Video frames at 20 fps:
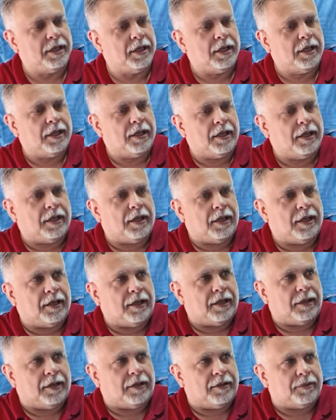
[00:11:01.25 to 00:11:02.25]
Gotcha,
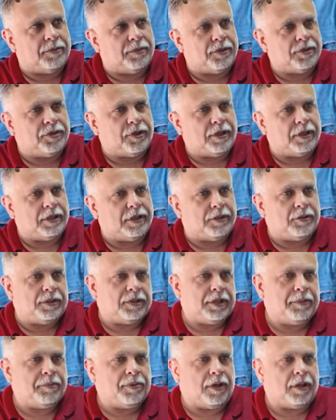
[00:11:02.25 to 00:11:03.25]
um, gotcha. Um, so it
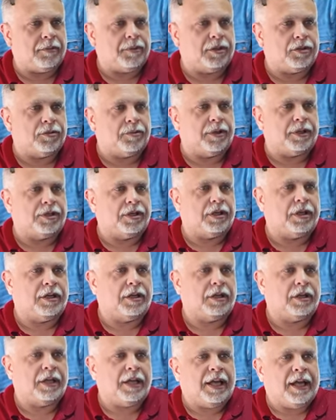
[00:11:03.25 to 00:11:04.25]
didn't bother me too much.
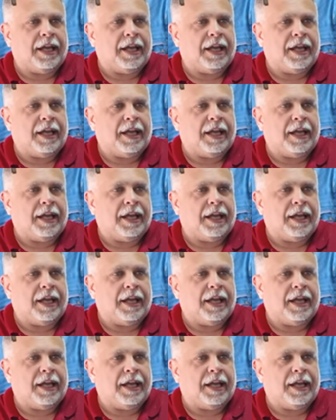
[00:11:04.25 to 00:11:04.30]
And